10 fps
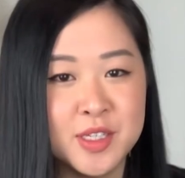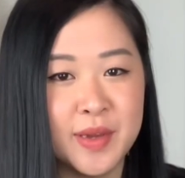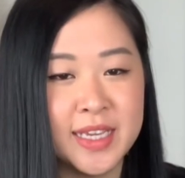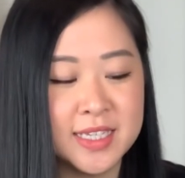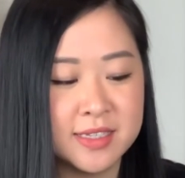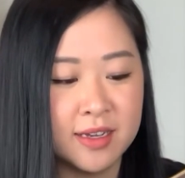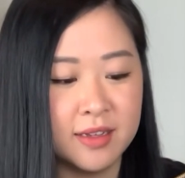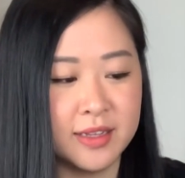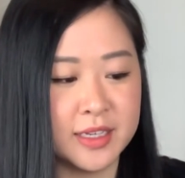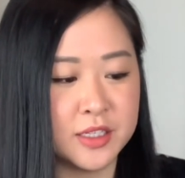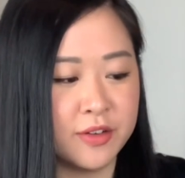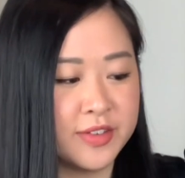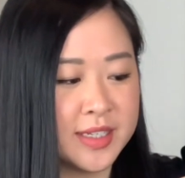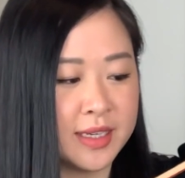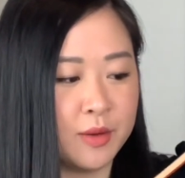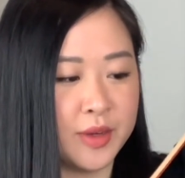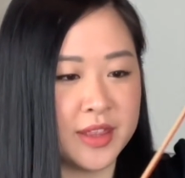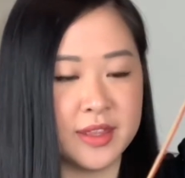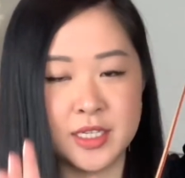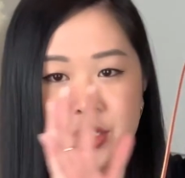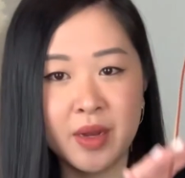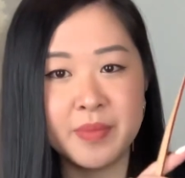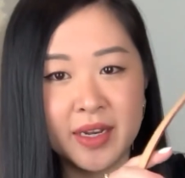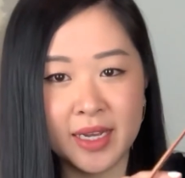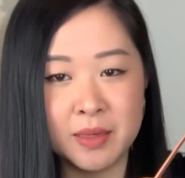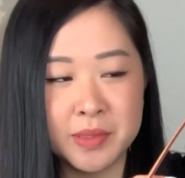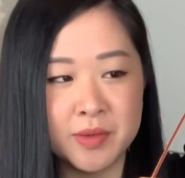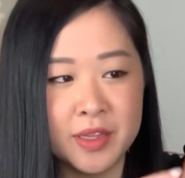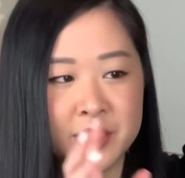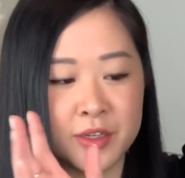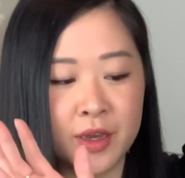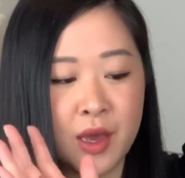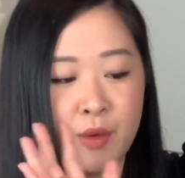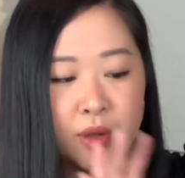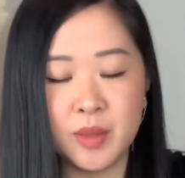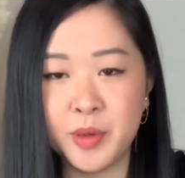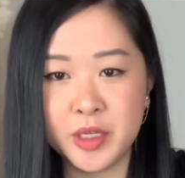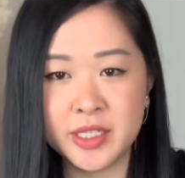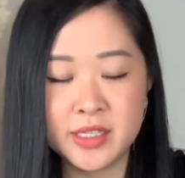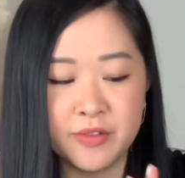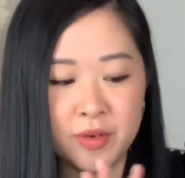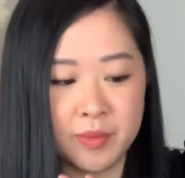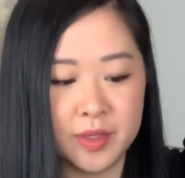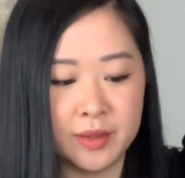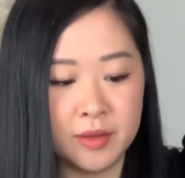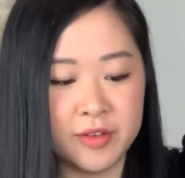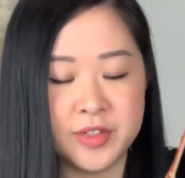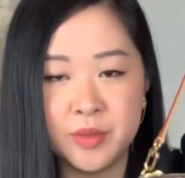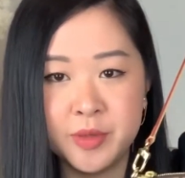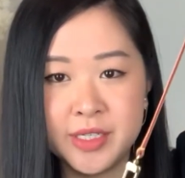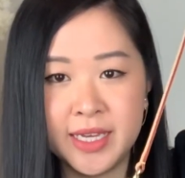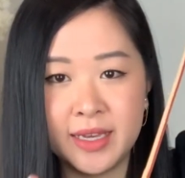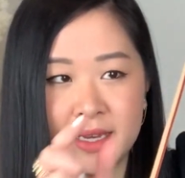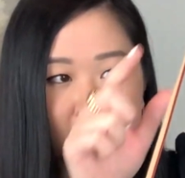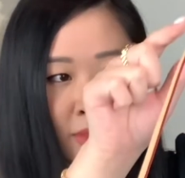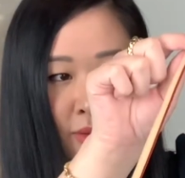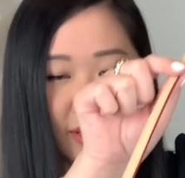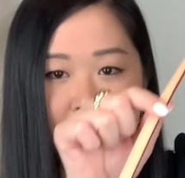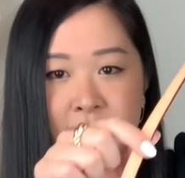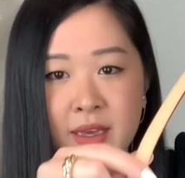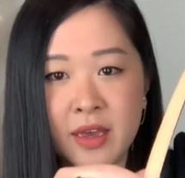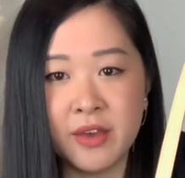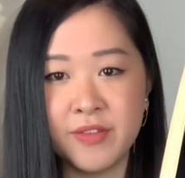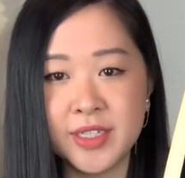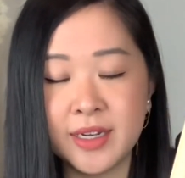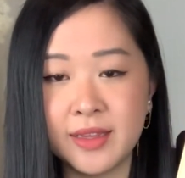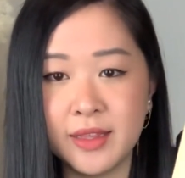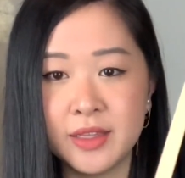way you can style it is obviously with this strap that it comes with. So when you purchase it from the Louis Vuitton boutique, it comes with this Pochette leather